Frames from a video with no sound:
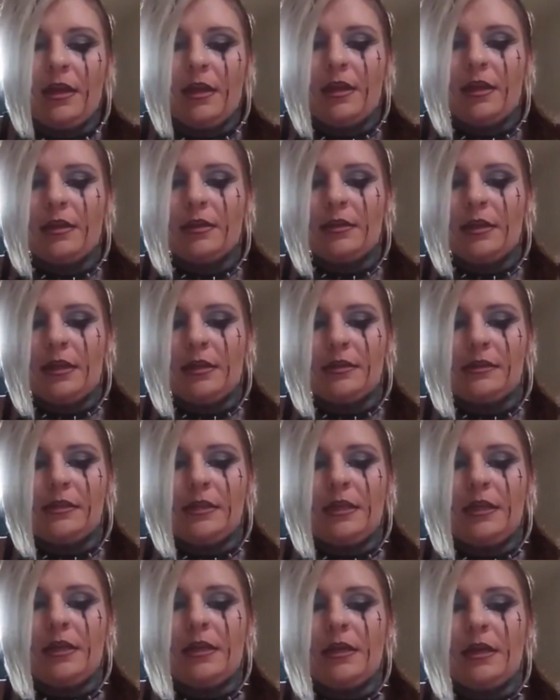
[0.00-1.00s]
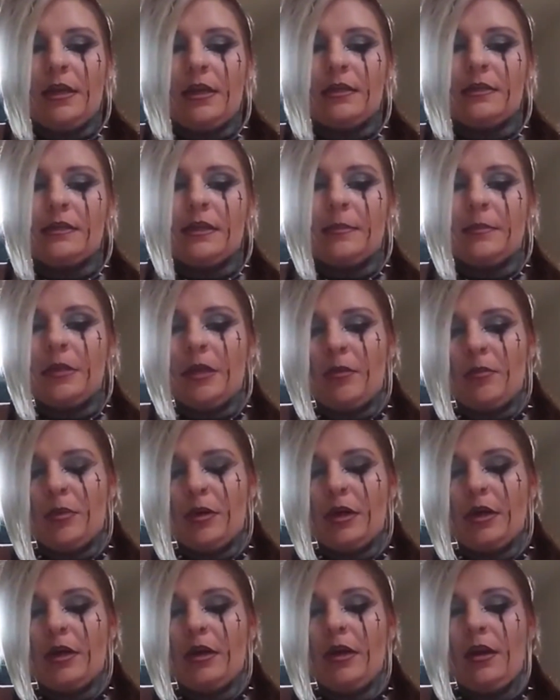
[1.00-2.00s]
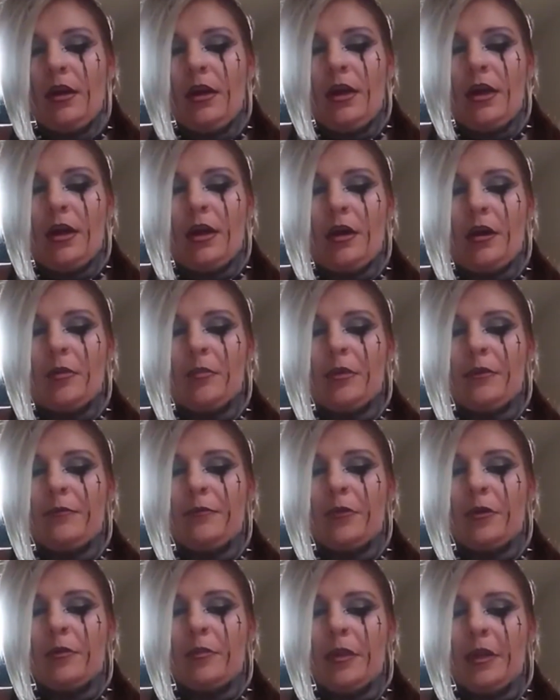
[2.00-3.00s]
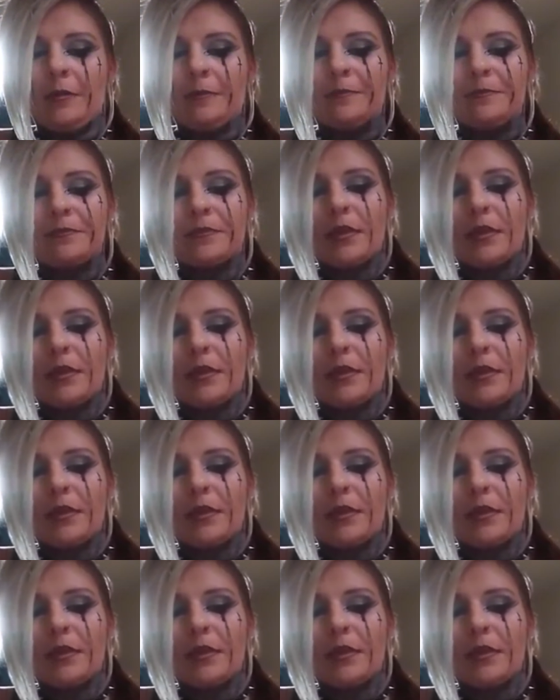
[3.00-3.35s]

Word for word: in Tennessee in September um, performing.